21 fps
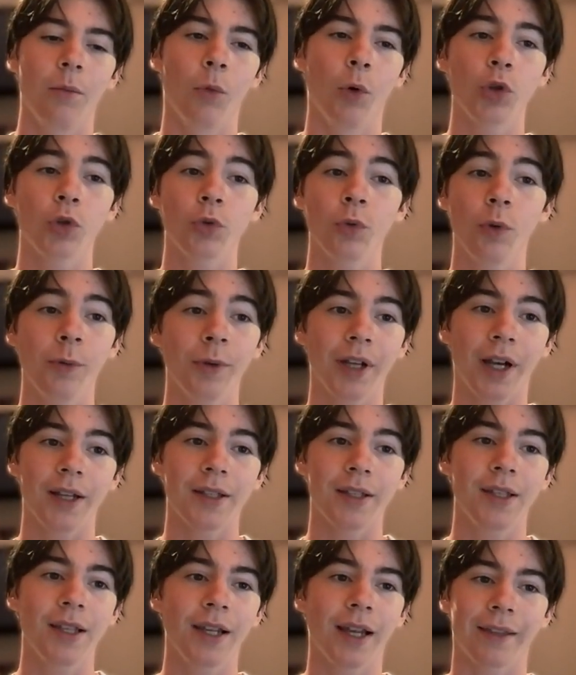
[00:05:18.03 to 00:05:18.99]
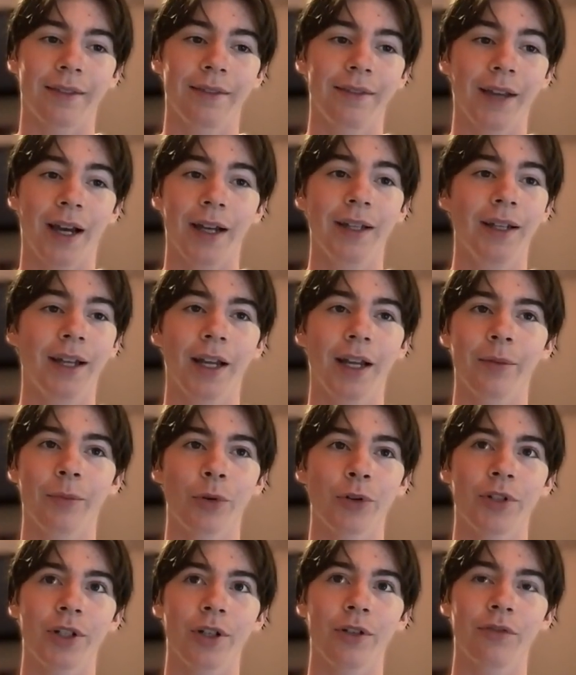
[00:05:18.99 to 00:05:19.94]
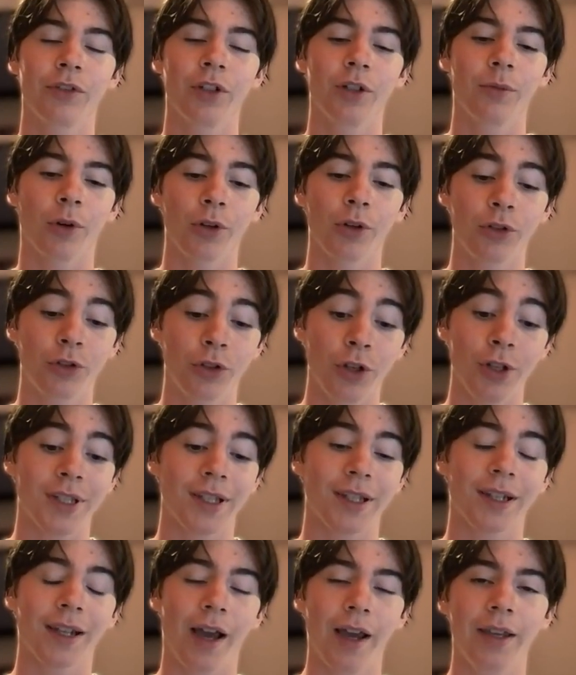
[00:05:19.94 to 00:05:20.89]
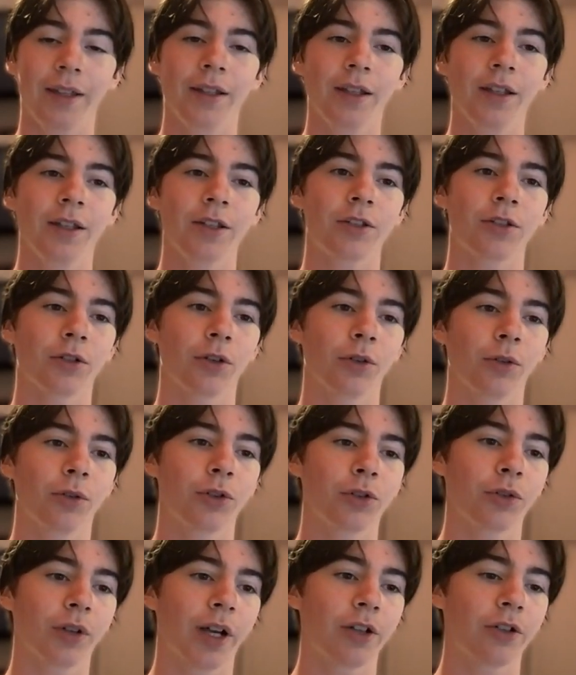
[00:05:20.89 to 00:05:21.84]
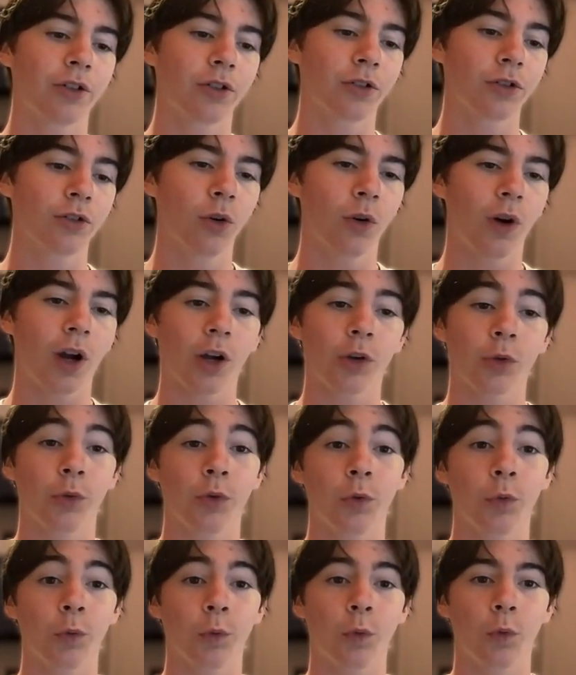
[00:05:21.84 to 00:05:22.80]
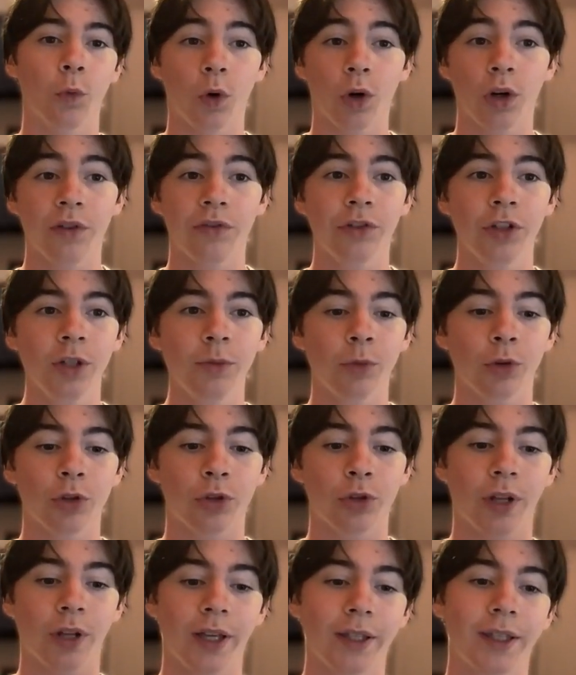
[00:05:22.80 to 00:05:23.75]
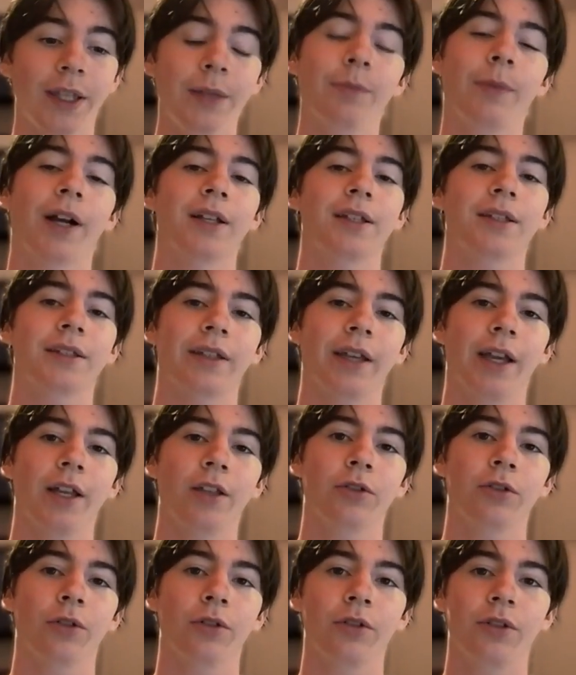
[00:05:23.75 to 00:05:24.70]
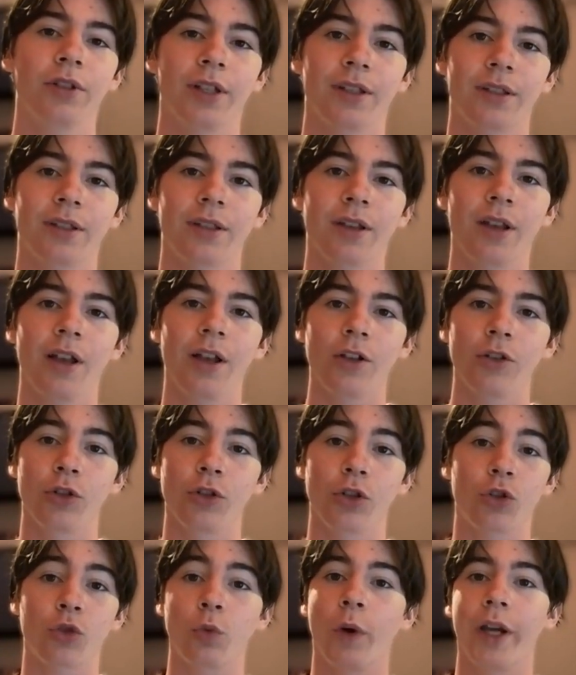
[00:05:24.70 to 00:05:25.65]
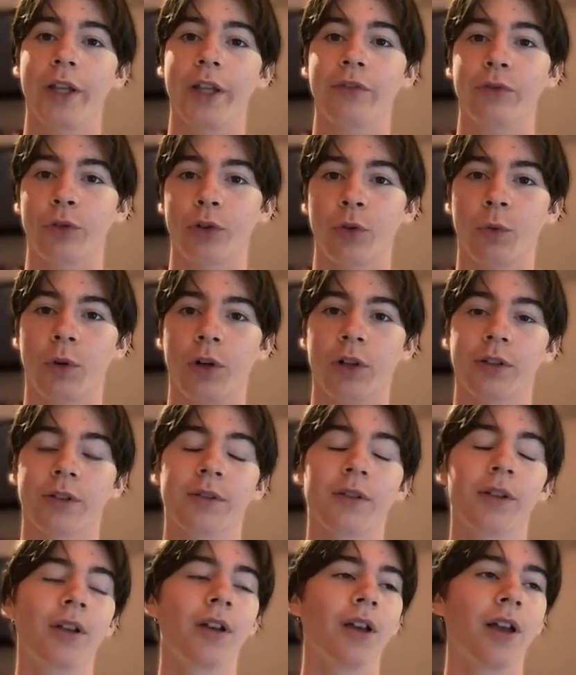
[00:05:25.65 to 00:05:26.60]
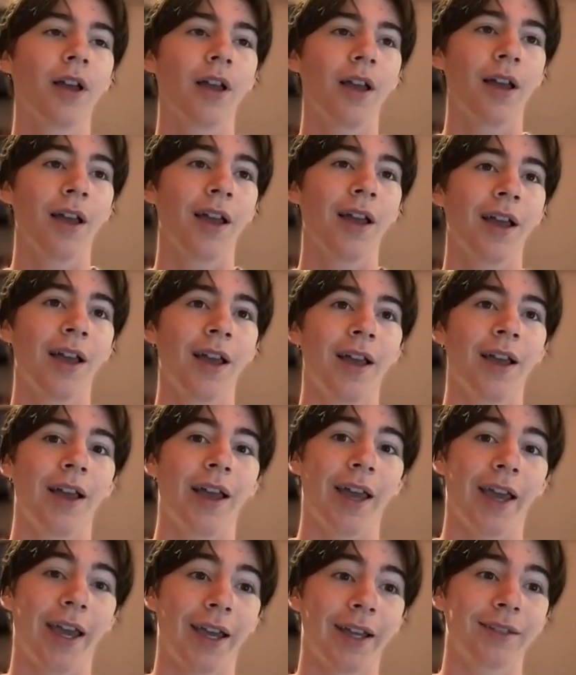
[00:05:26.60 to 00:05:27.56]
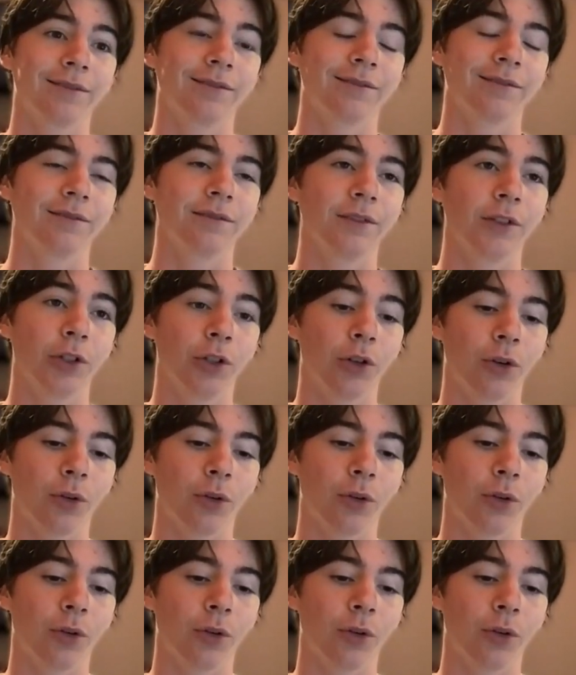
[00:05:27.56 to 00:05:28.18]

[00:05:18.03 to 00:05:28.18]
most women I see, like 99% of them are just like this. So should I just go out with one of them, or should I keep my standards and just wait for the one? And